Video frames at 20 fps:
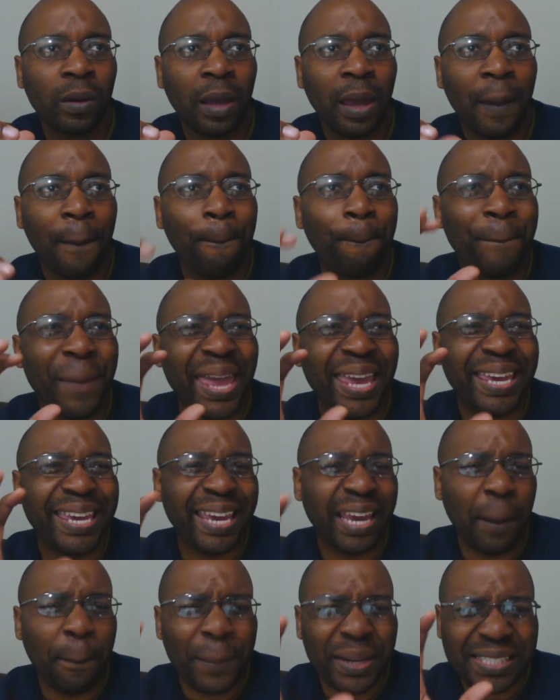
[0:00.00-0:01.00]

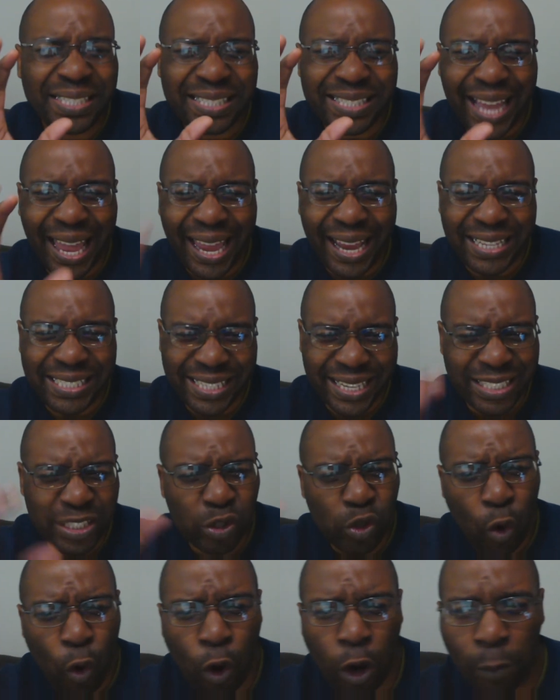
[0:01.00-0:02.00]
making mistakes is
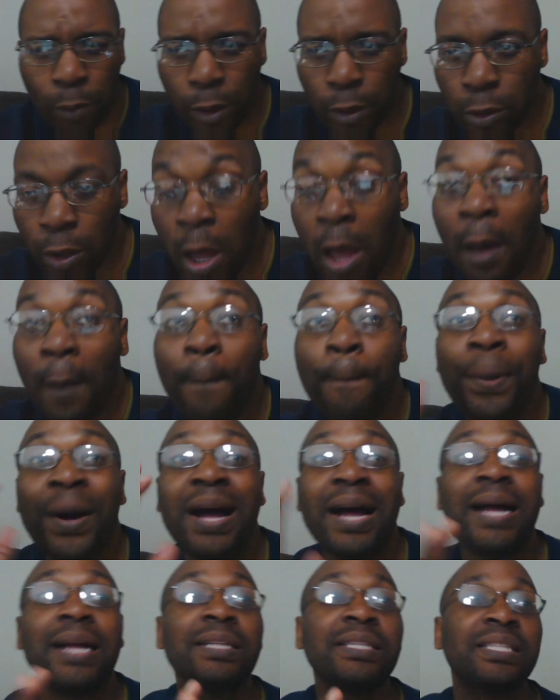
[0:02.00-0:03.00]
normal,
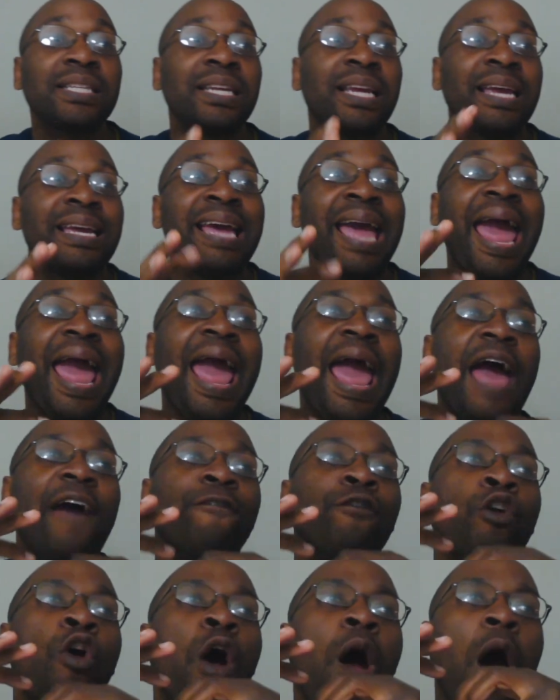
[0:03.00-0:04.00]
but have
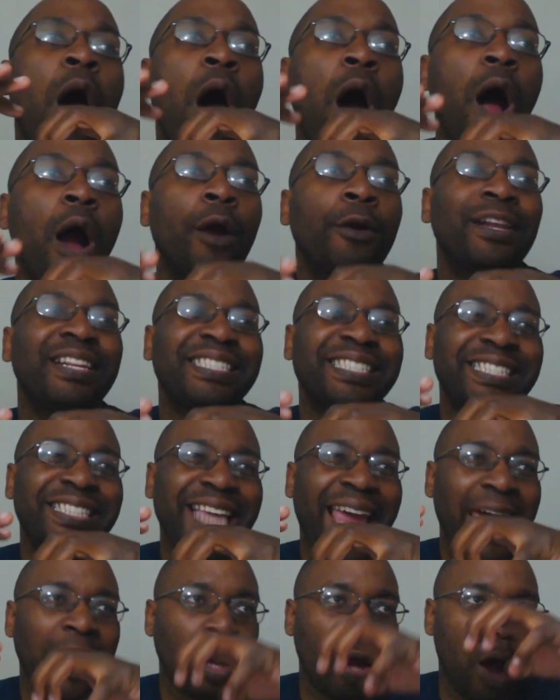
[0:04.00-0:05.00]
your heart
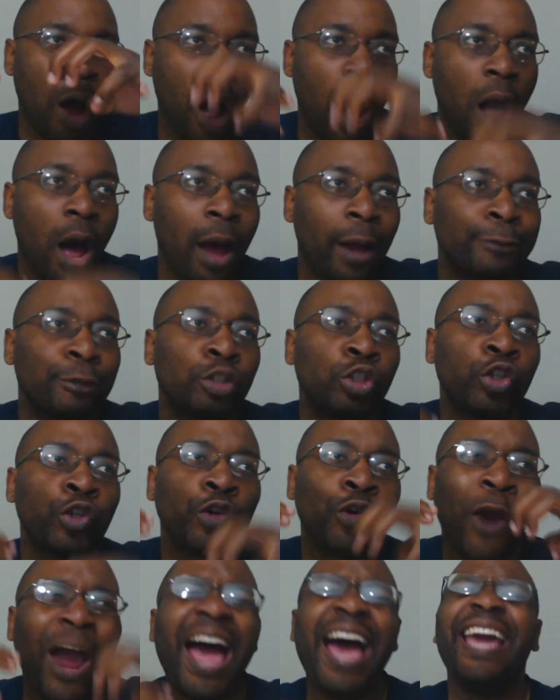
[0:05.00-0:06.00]
set on
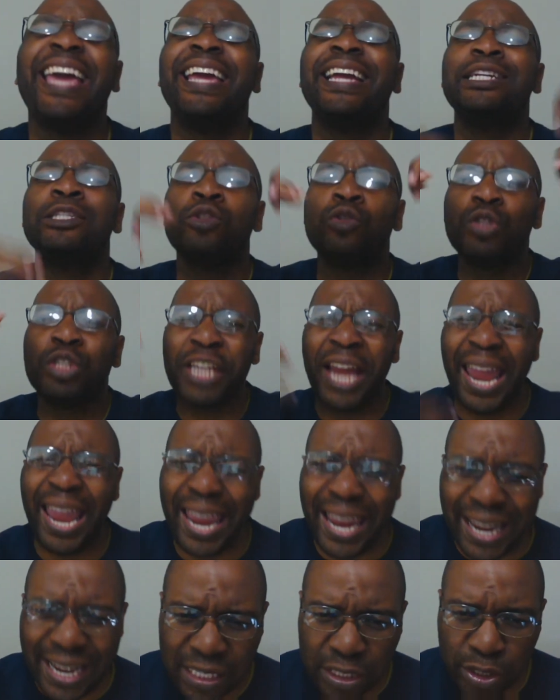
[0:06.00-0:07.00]
trying to
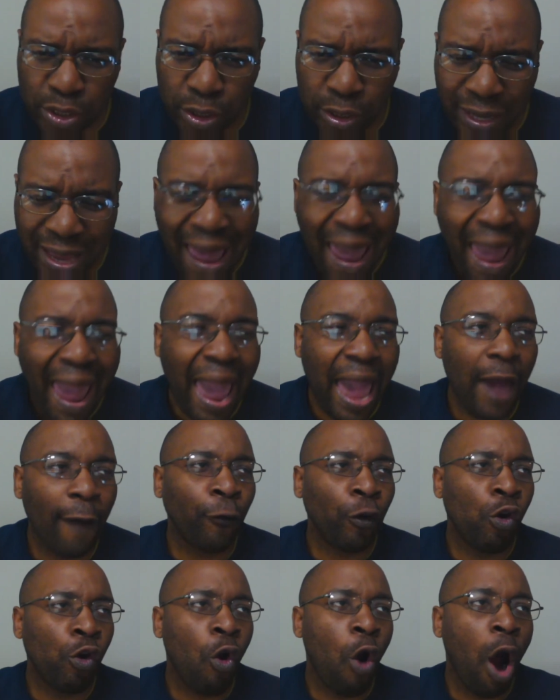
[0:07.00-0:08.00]
change. Have
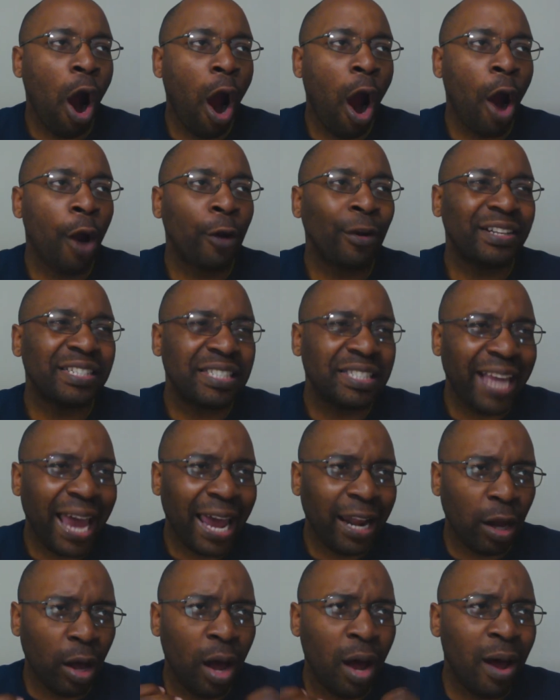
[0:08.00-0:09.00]
your heart set
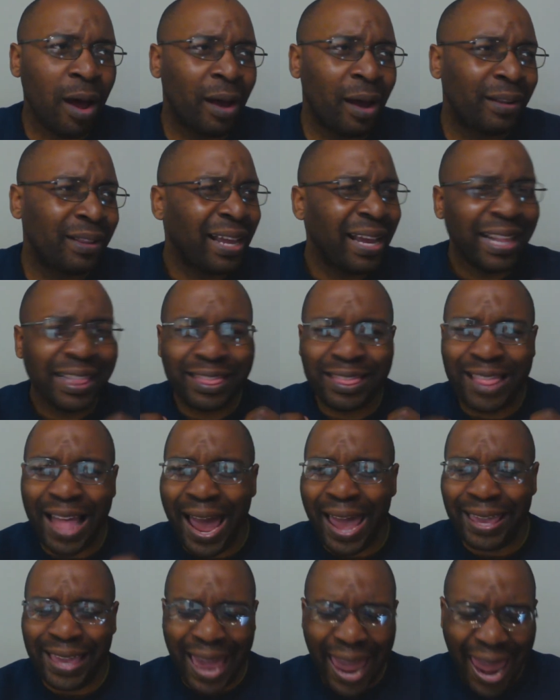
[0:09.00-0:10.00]
on,
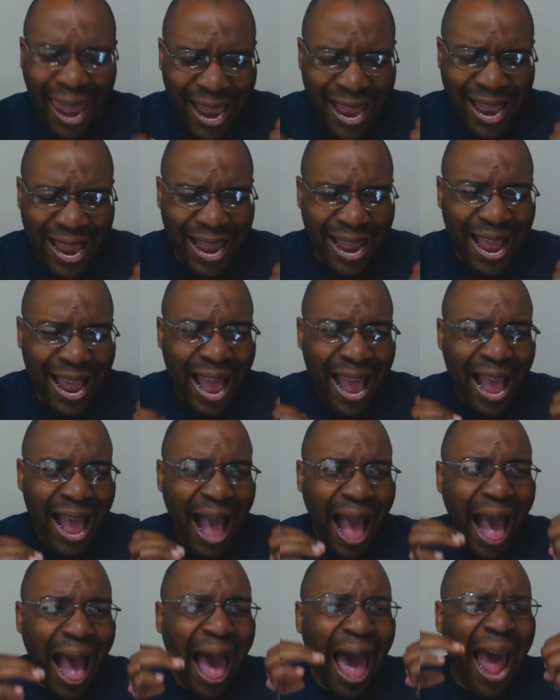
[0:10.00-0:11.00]
like, hey,
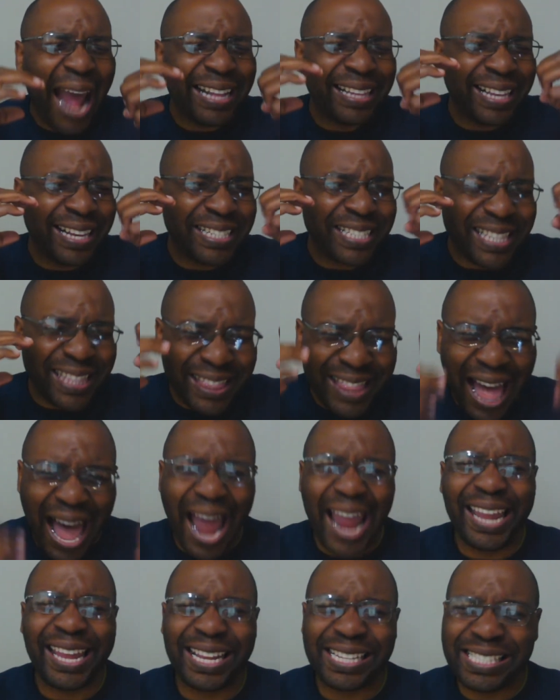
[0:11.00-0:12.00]
I
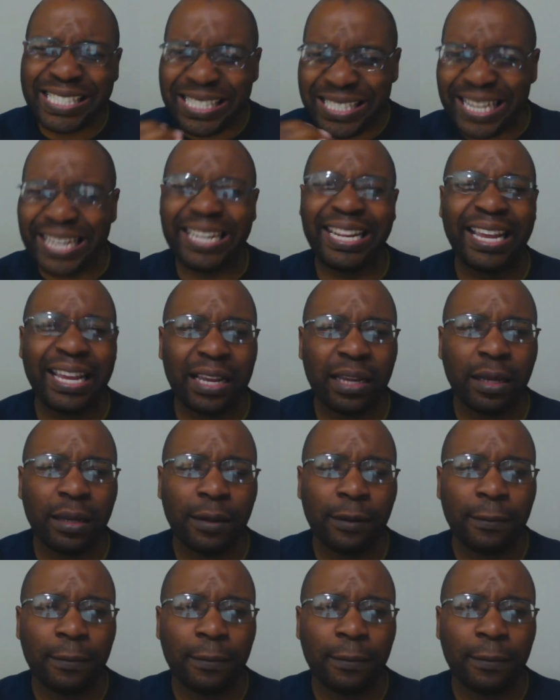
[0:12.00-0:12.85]
dislike sinning